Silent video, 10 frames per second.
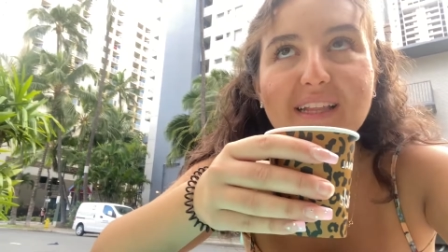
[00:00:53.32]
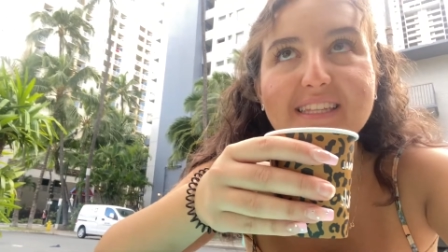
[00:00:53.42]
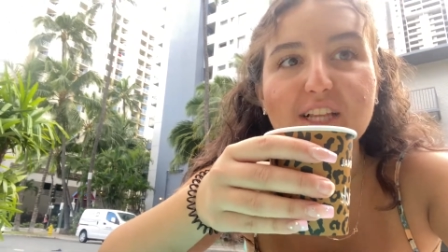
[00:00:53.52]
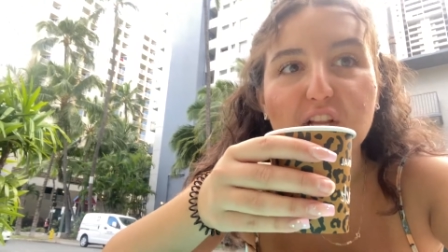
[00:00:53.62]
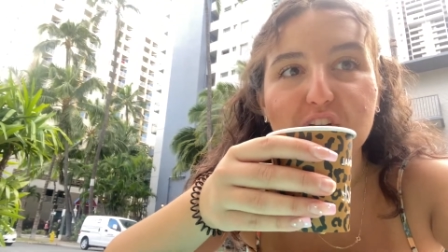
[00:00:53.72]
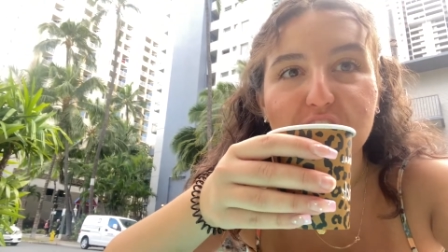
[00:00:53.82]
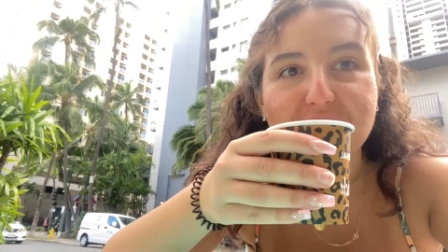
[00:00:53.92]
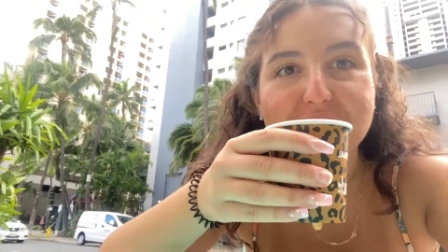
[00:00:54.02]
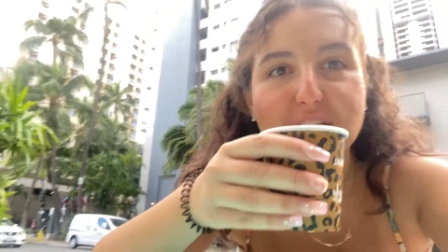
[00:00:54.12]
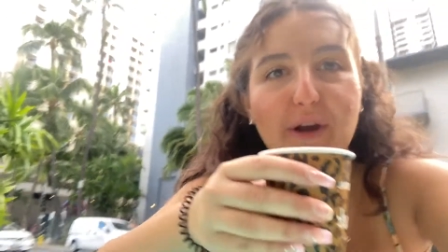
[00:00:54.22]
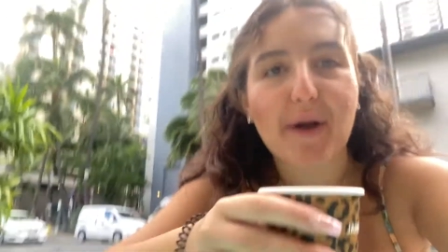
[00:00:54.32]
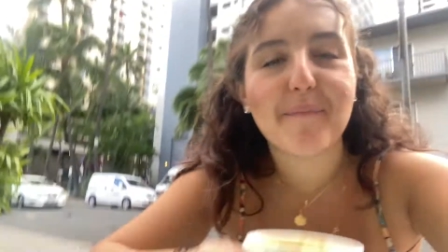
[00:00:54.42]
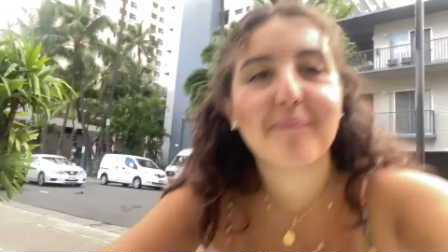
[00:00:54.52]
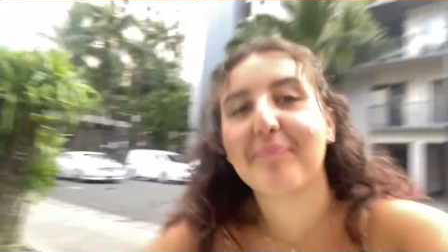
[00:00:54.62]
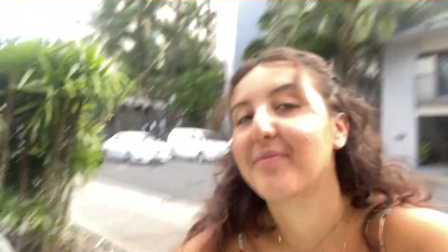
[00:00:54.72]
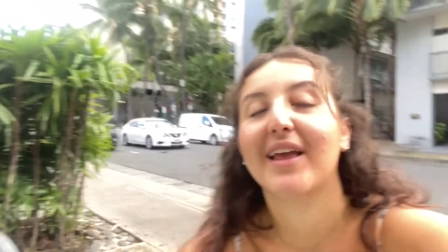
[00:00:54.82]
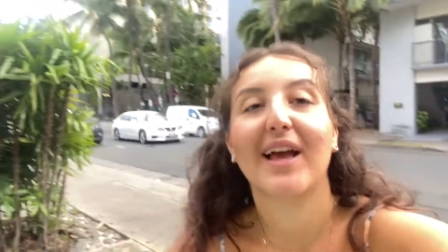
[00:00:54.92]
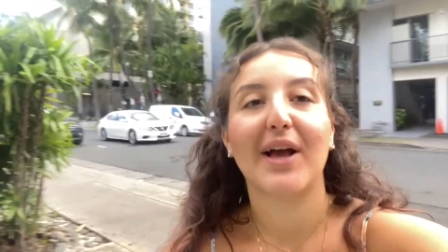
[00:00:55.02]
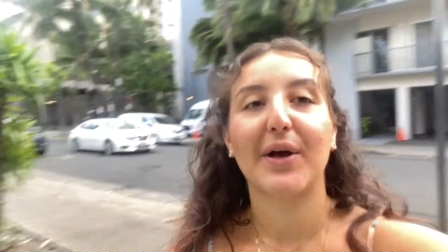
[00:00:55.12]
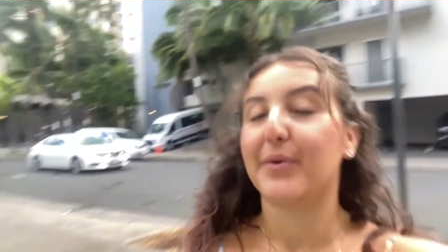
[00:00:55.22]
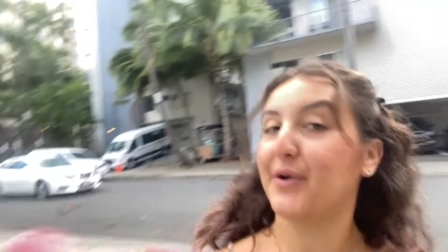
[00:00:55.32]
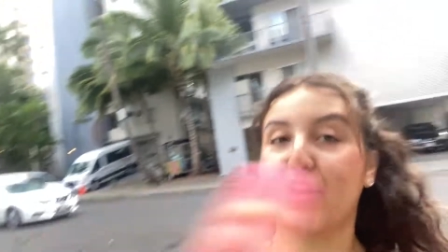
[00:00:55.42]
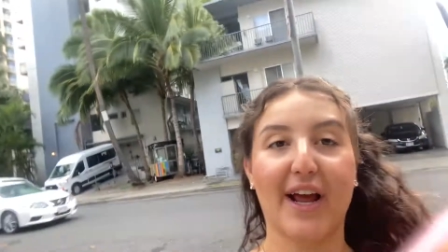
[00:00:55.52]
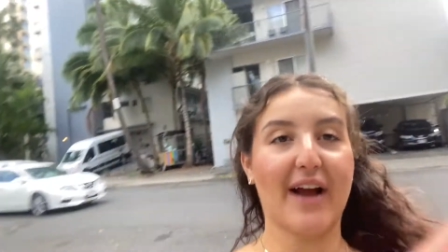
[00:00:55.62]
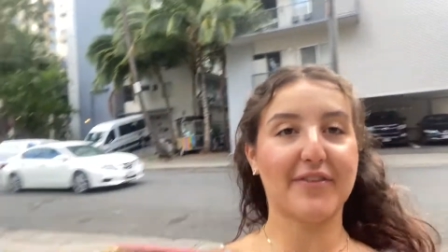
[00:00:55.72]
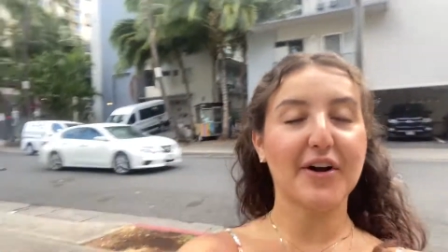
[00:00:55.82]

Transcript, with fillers: it's delicious. Okay. We're gonna have our